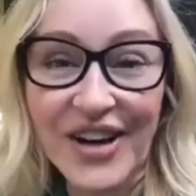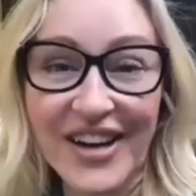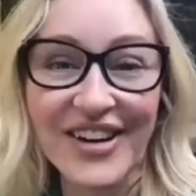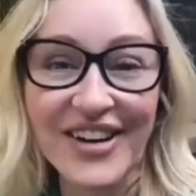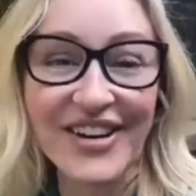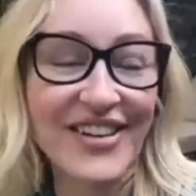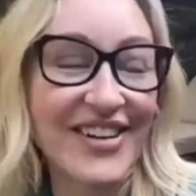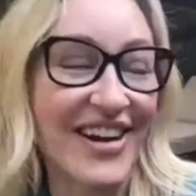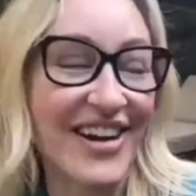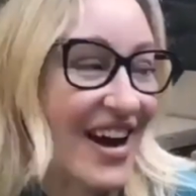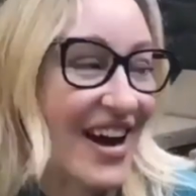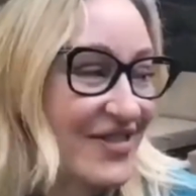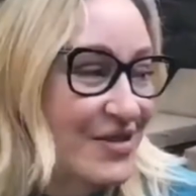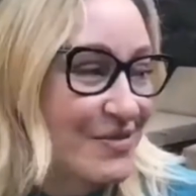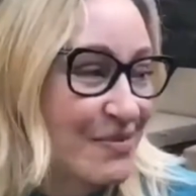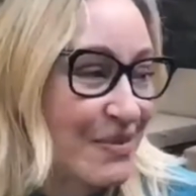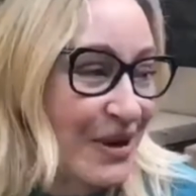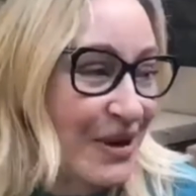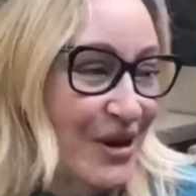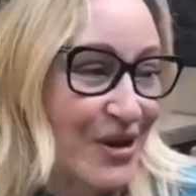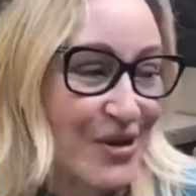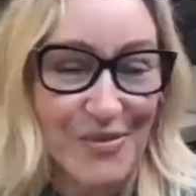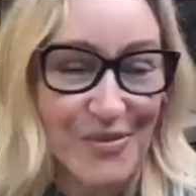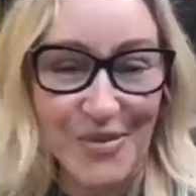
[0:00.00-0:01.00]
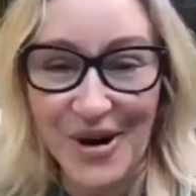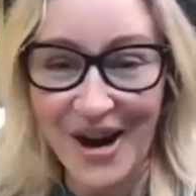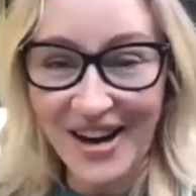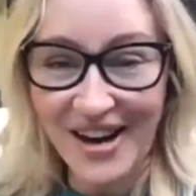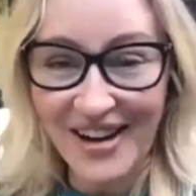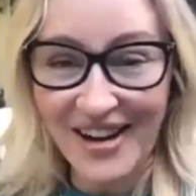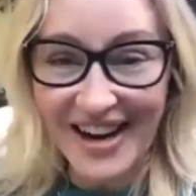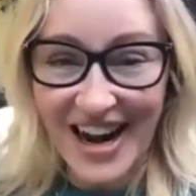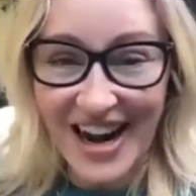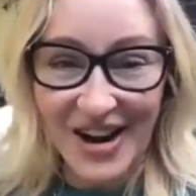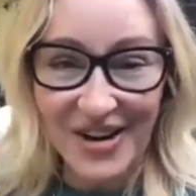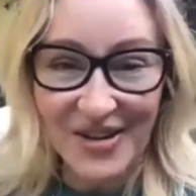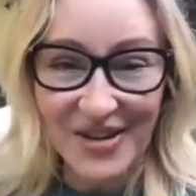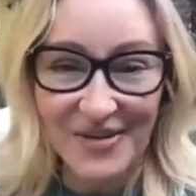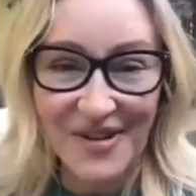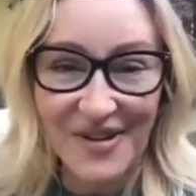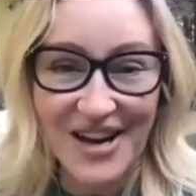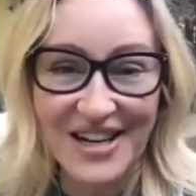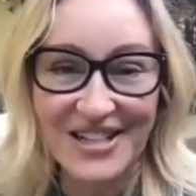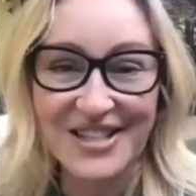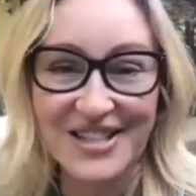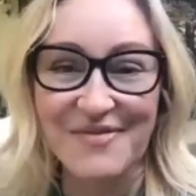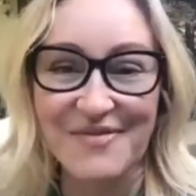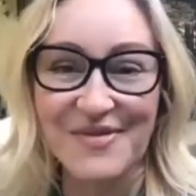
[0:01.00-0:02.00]
Oh, I'll have to pick your brain on how to
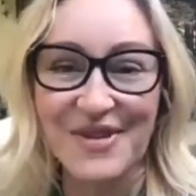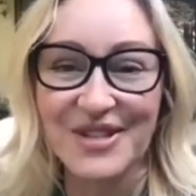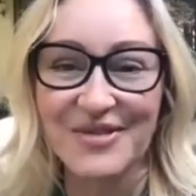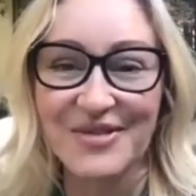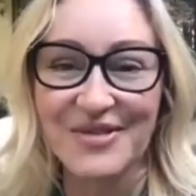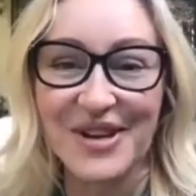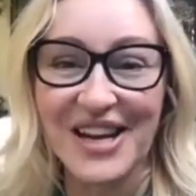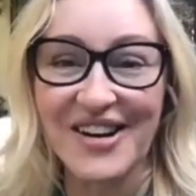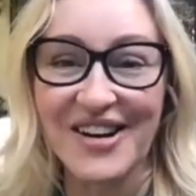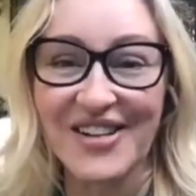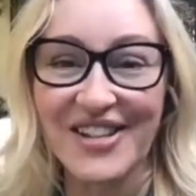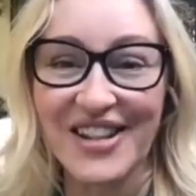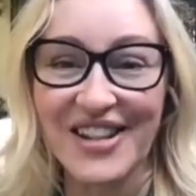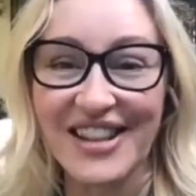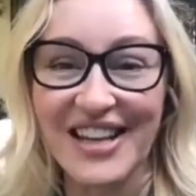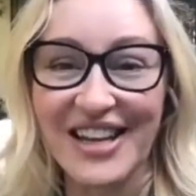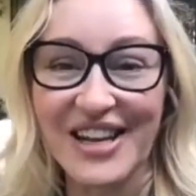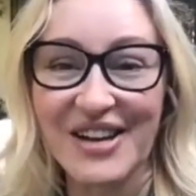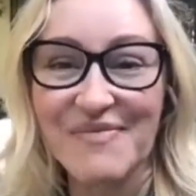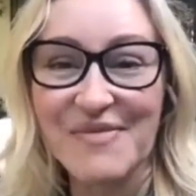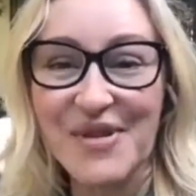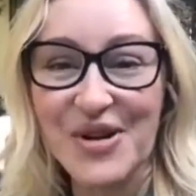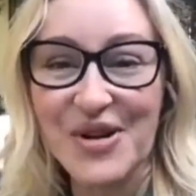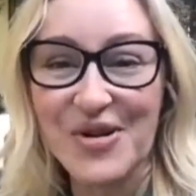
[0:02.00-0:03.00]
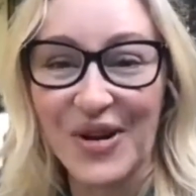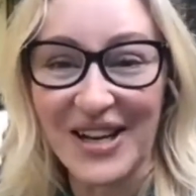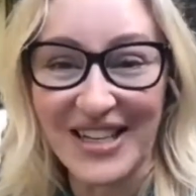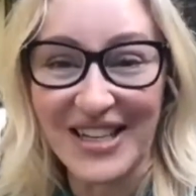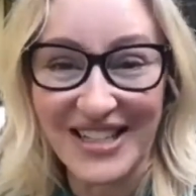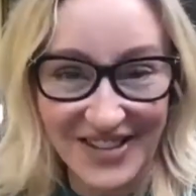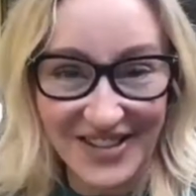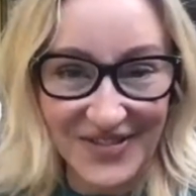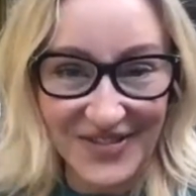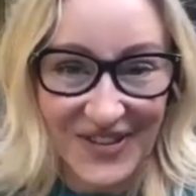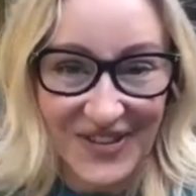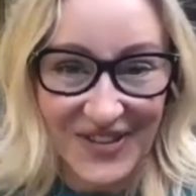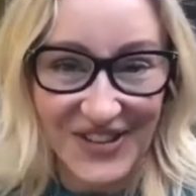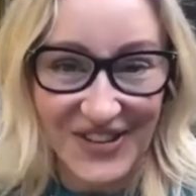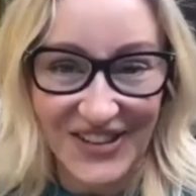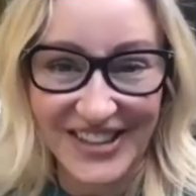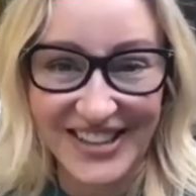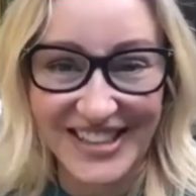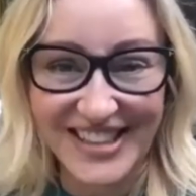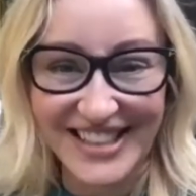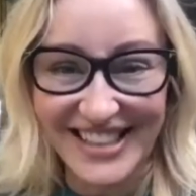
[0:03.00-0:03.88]
raise them because we hear that they can be quite difficult.